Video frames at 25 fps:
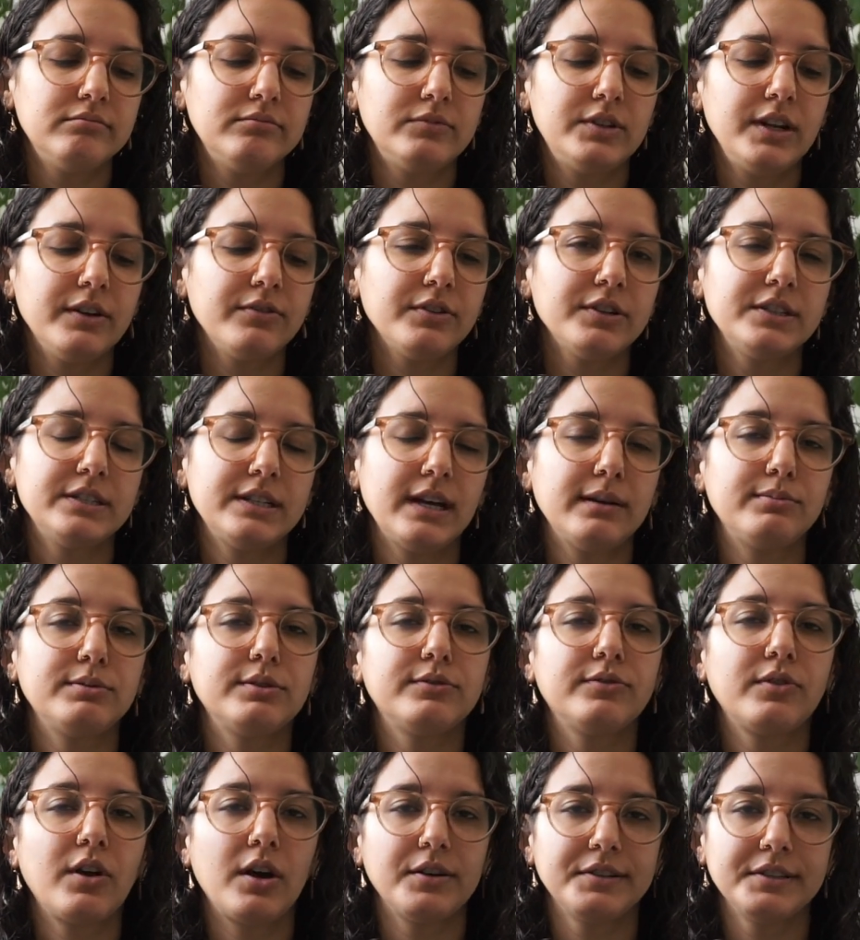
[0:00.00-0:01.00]
different types
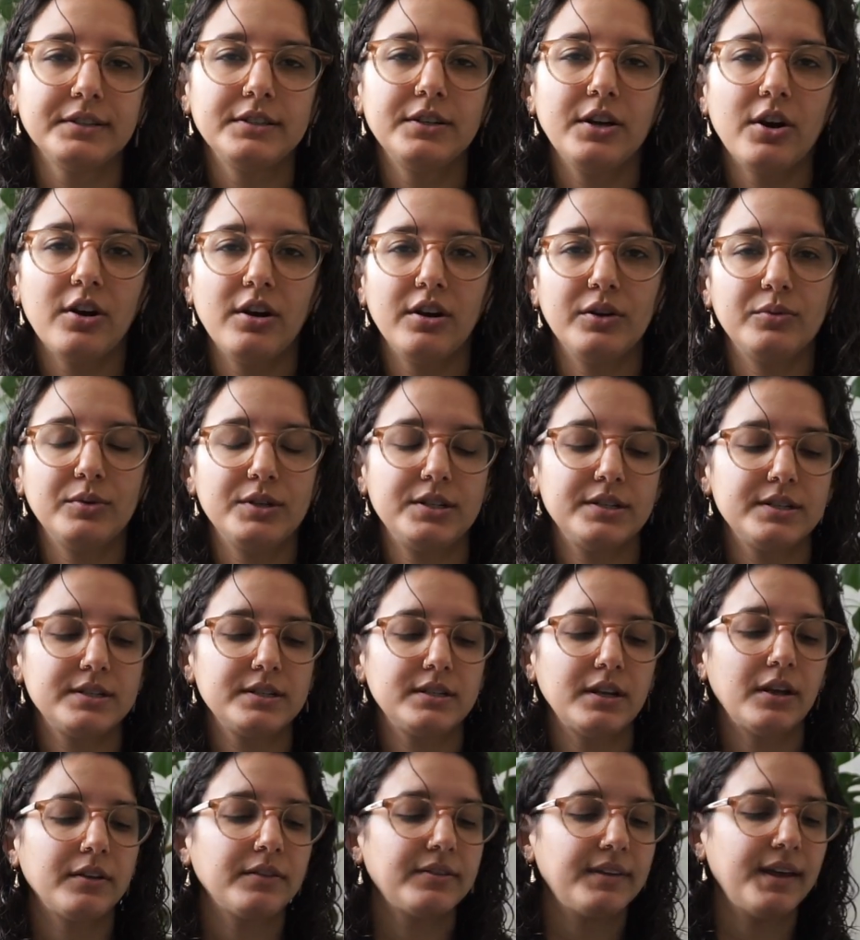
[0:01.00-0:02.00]
of cotton yarn, which is
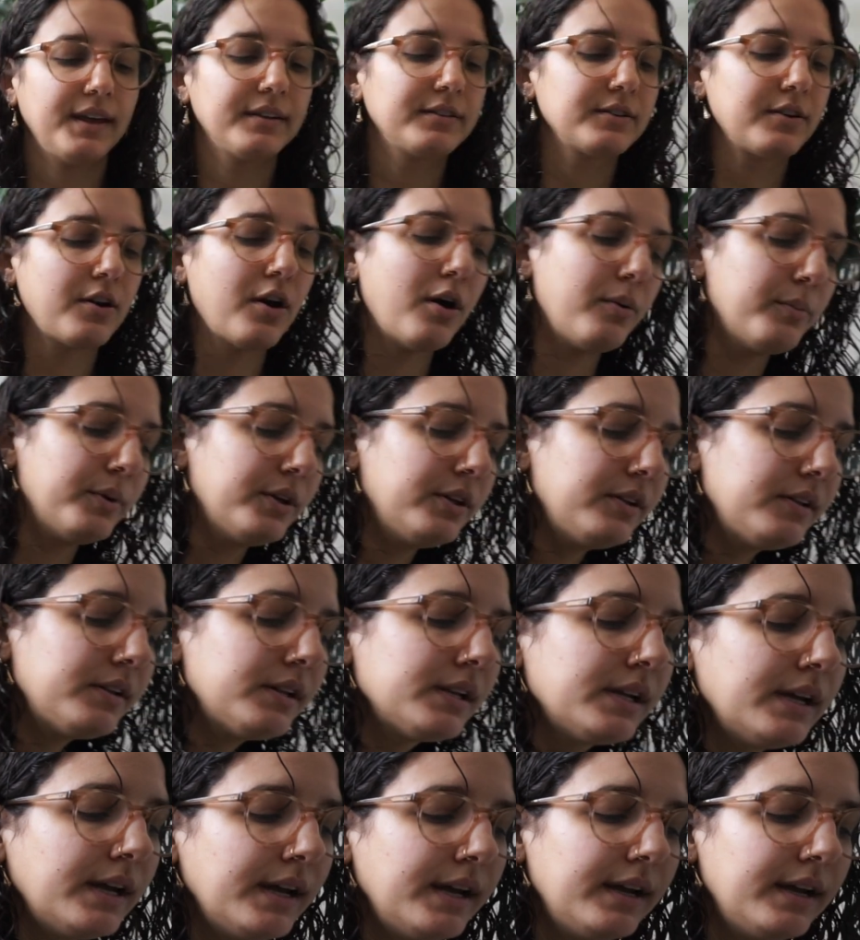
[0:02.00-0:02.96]
not that common.